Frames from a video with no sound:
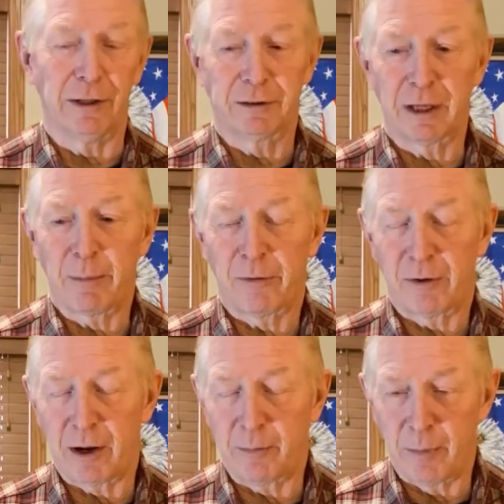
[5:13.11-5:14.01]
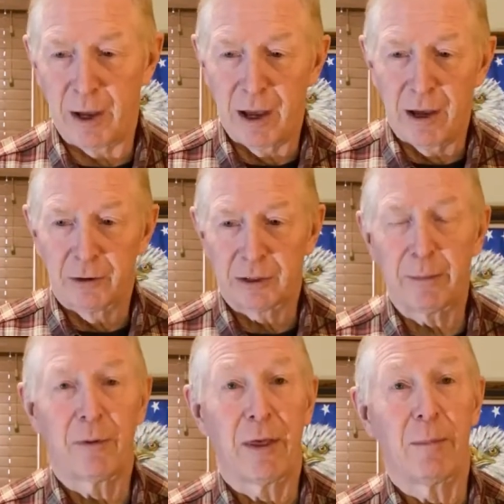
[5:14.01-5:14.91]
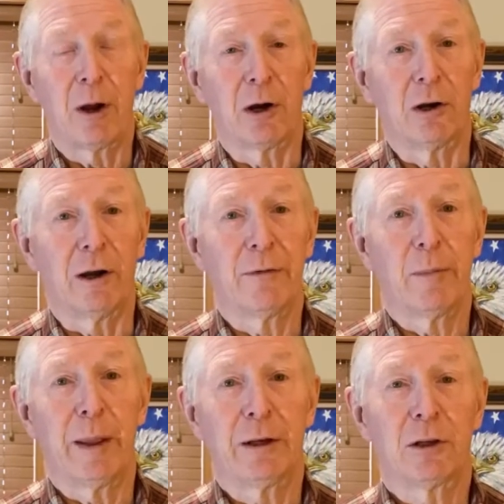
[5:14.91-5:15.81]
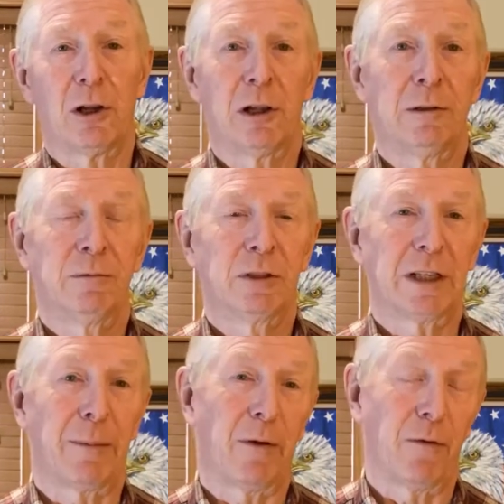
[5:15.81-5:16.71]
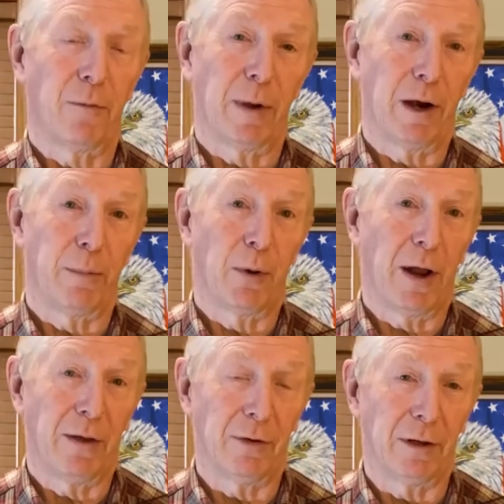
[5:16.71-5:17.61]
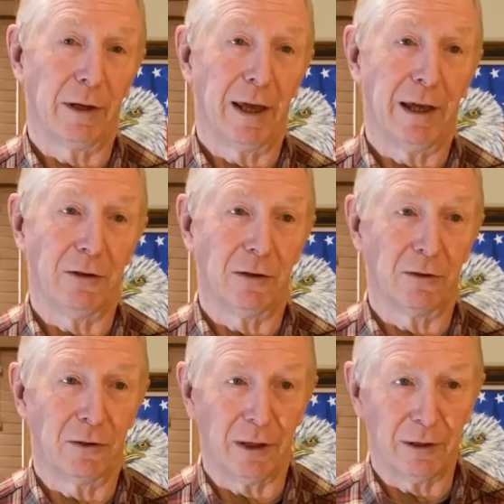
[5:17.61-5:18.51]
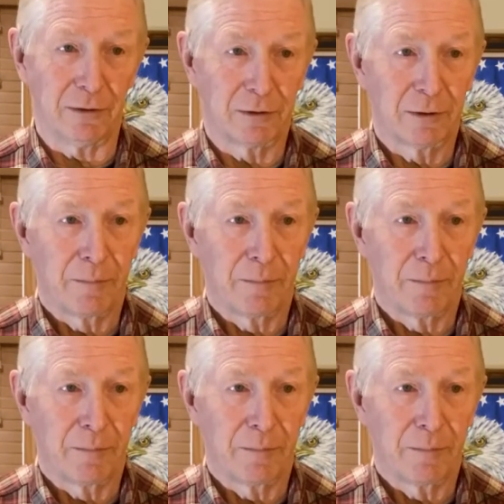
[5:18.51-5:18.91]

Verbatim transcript: Some of them, some of them are governmental, some of them are private agencies.